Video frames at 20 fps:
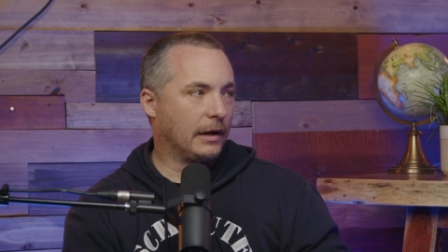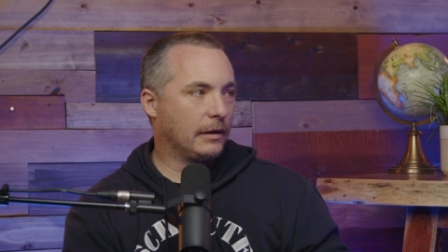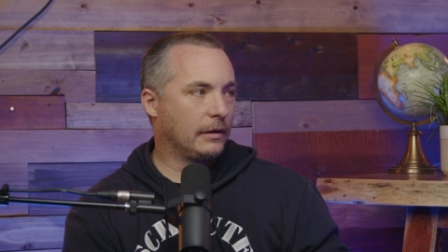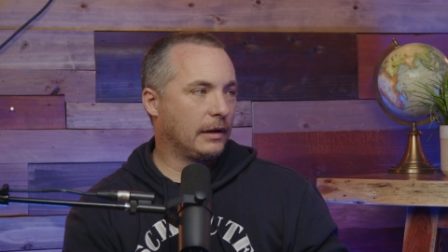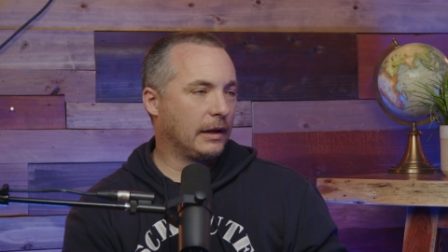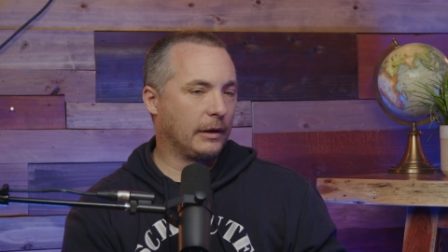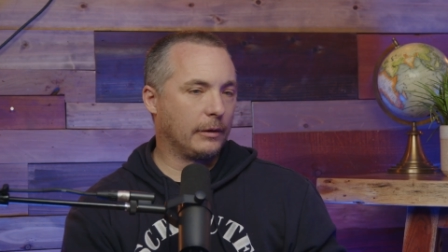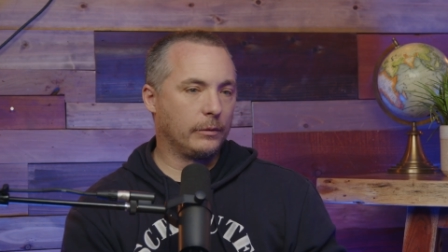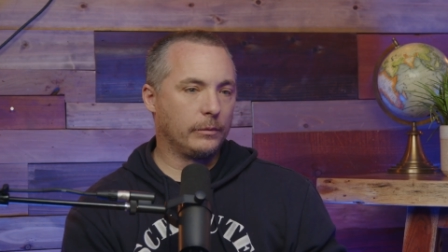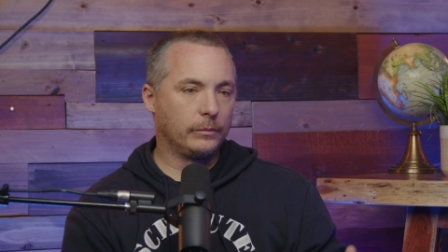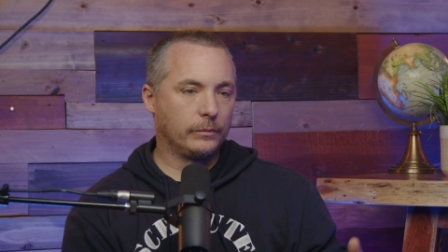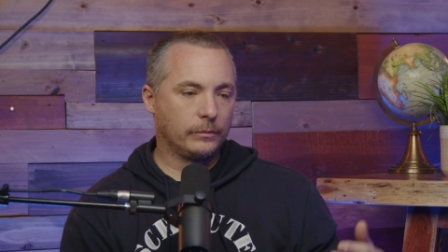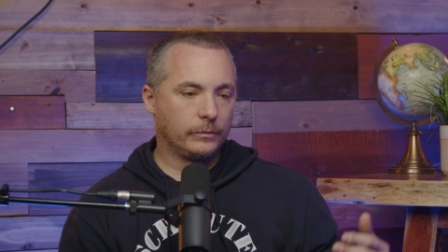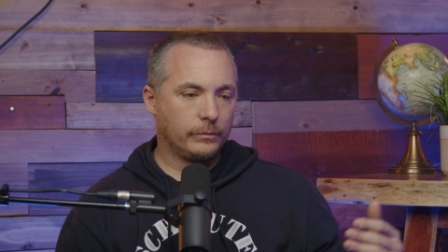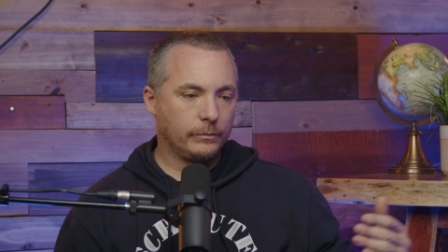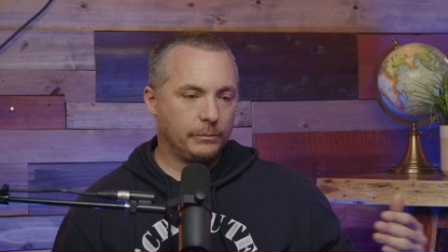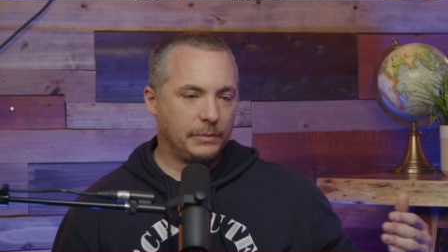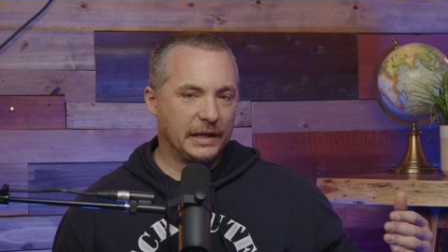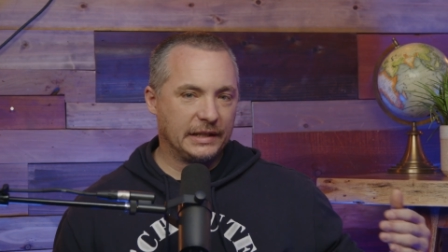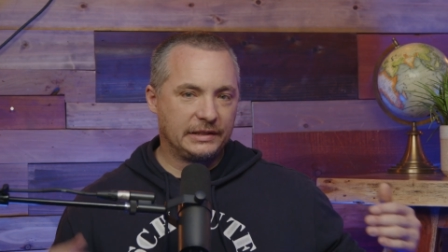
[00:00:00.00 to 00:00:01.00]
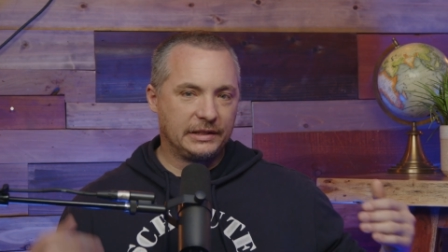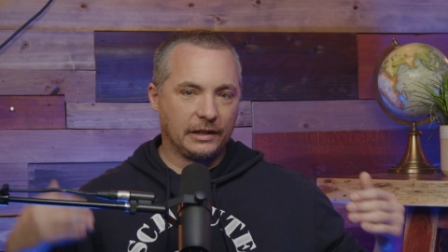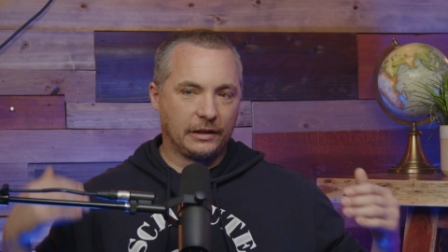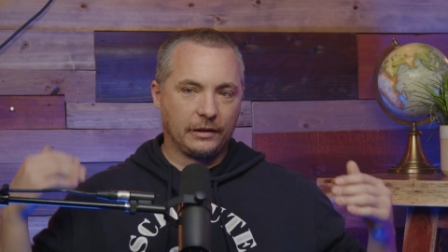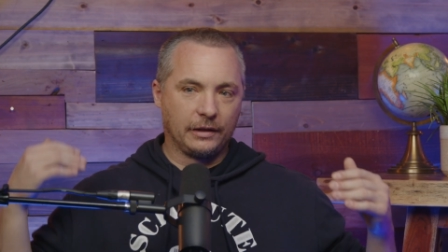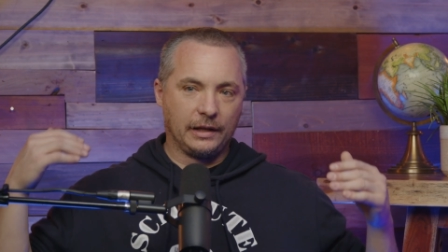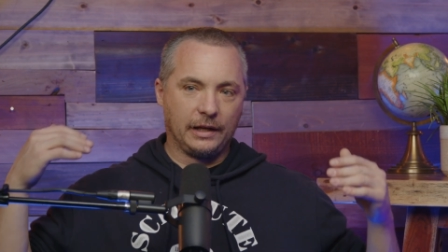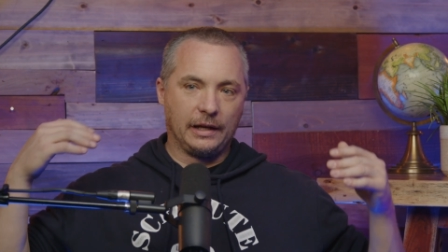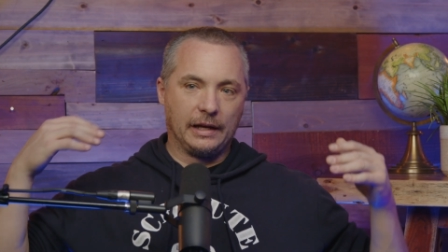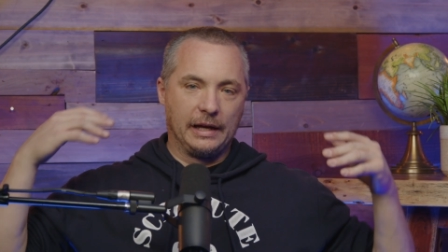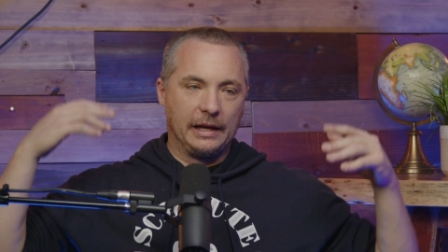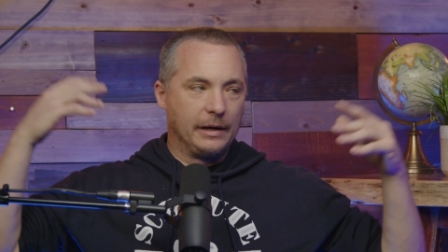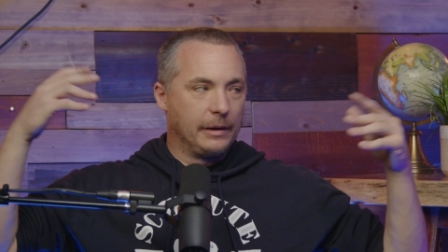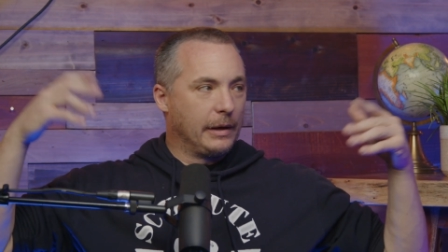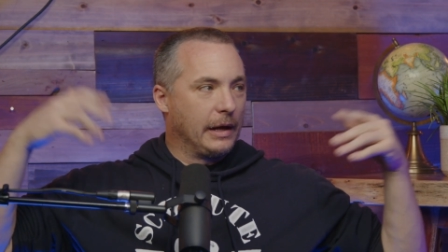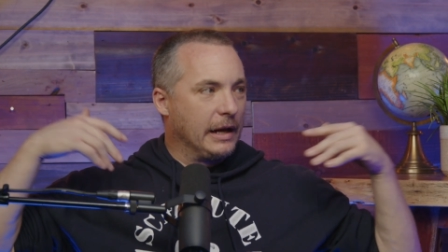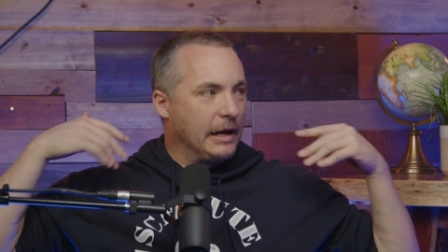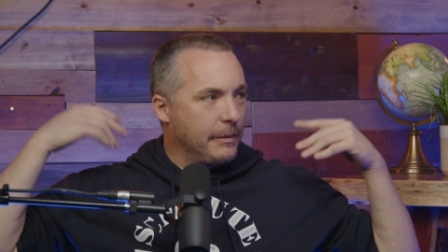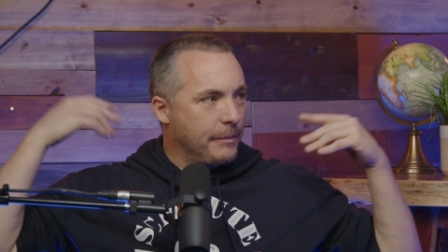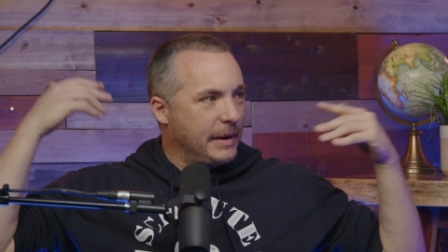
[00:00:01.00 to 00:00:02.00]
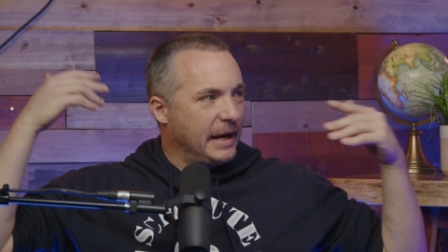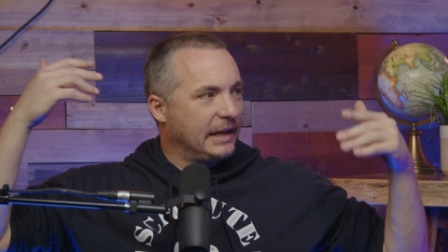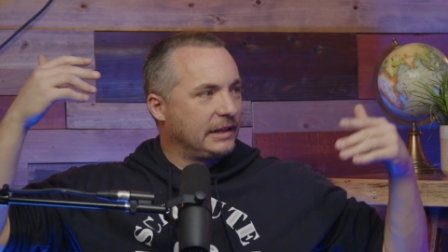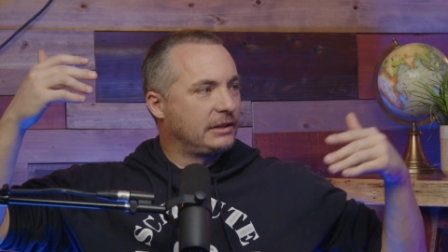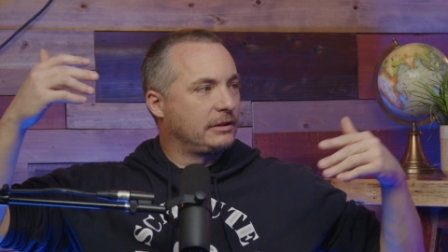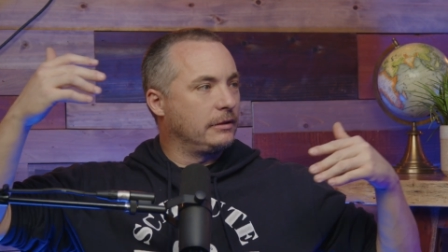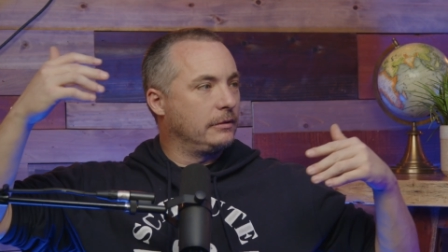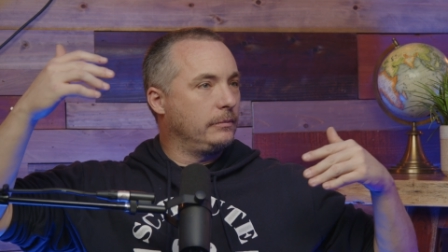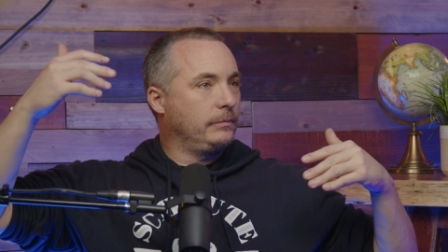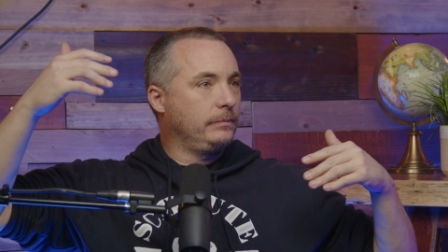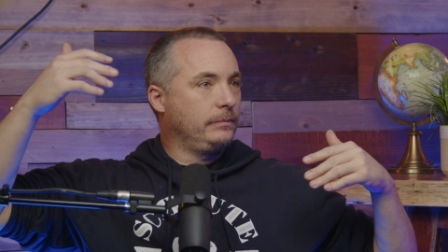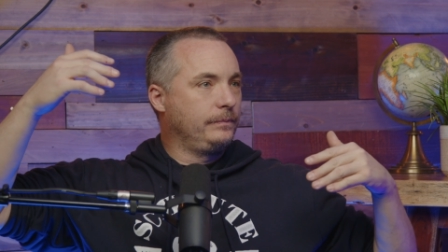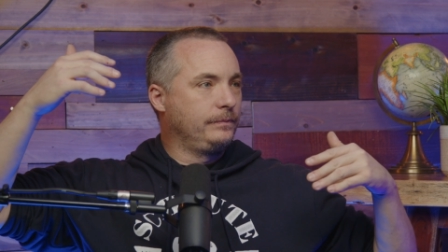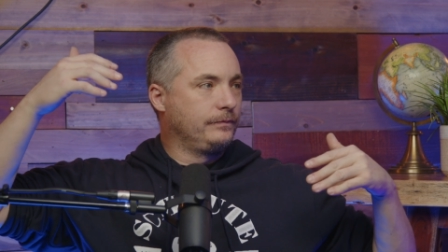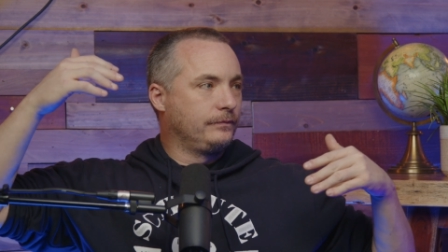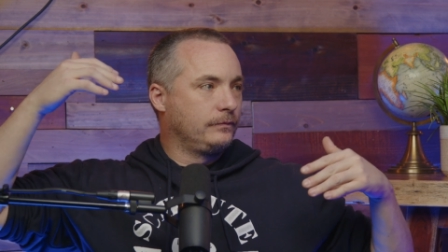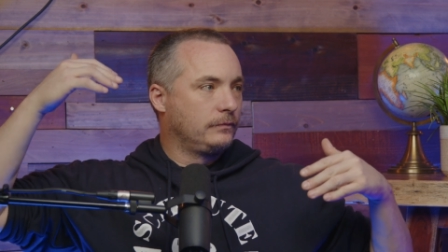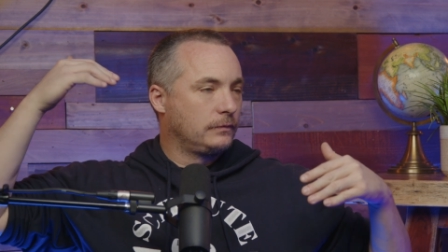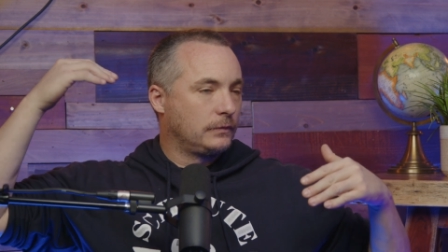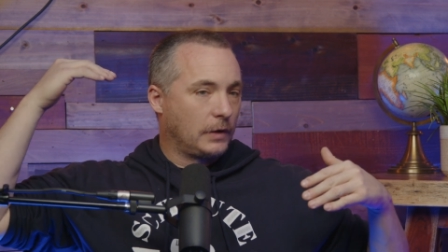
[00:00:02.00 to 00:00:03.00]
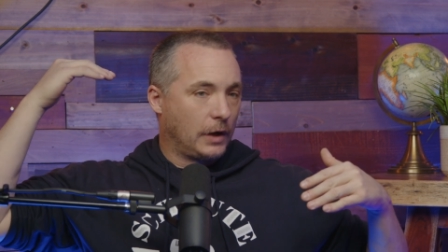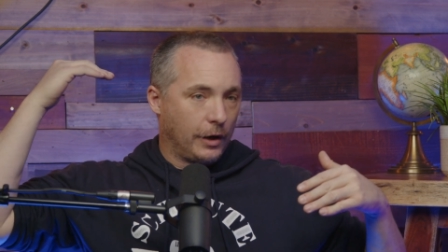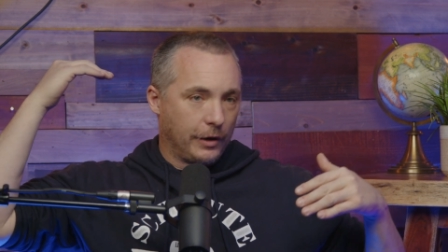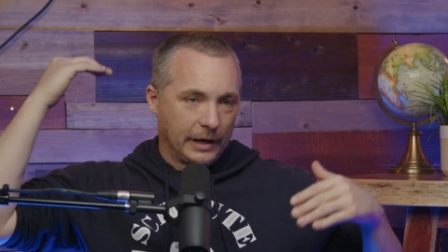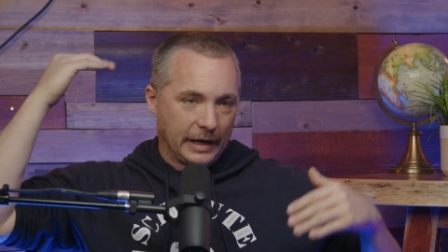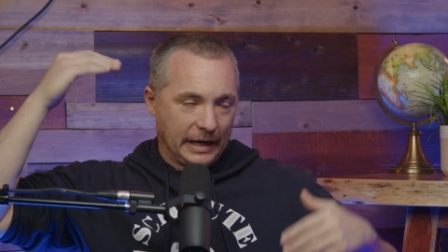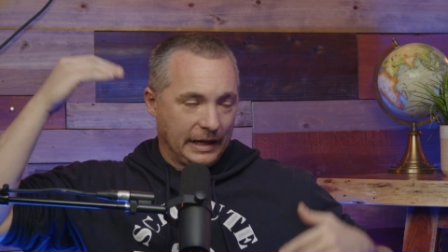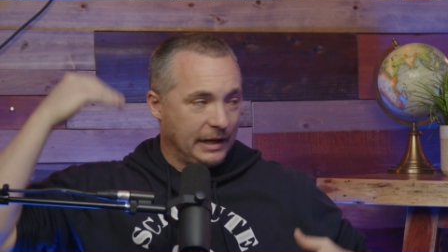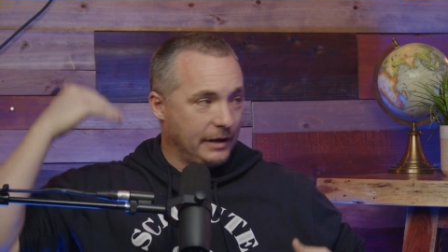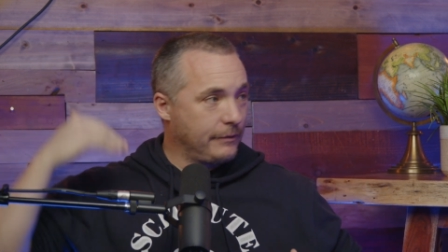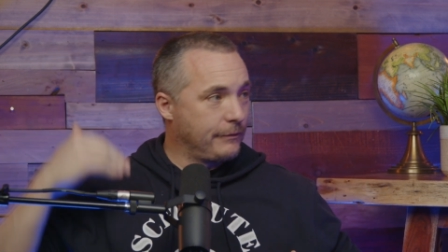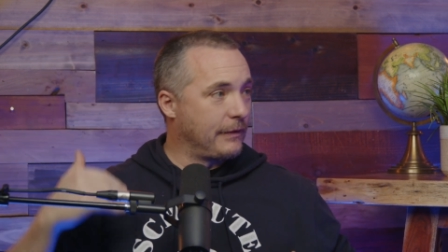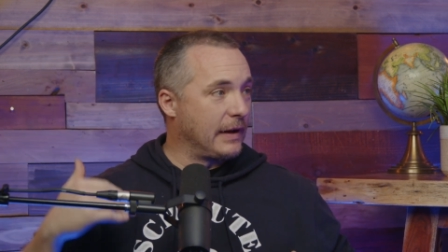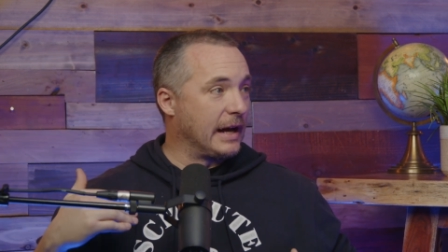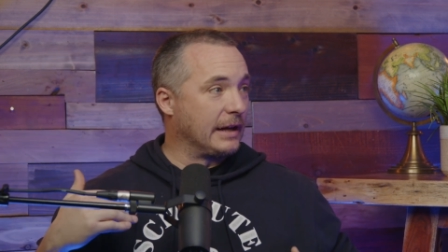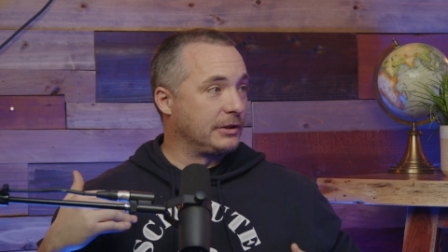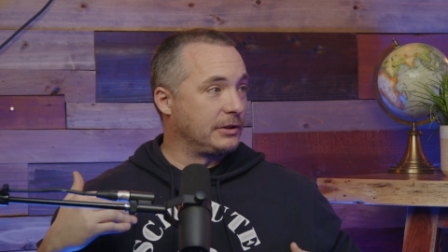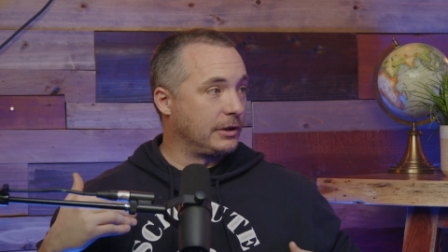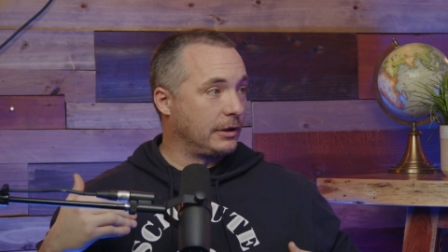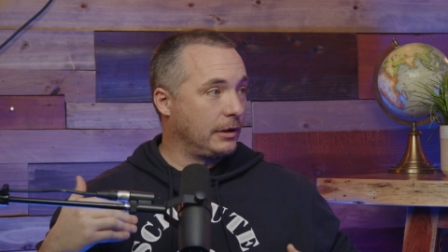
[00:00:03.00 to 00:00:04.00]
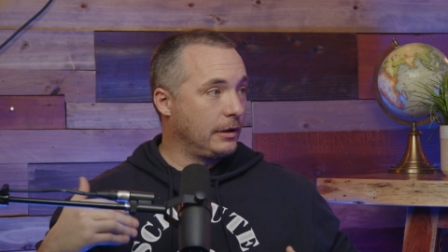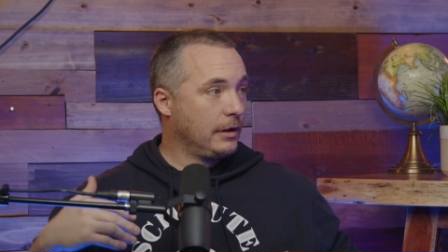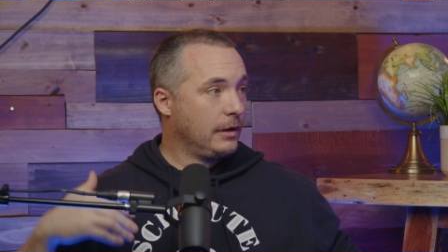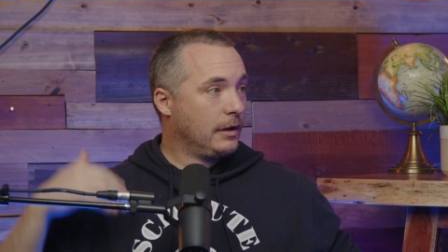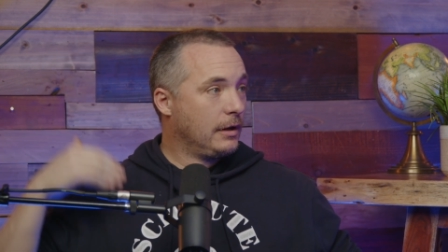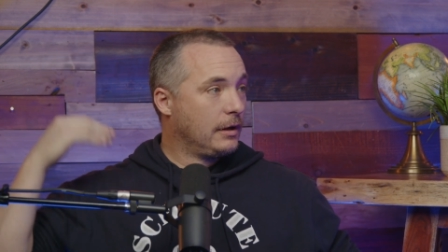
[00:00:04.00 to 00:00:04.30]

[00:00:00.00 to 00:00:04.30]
Like basically, and it makes our editing faster.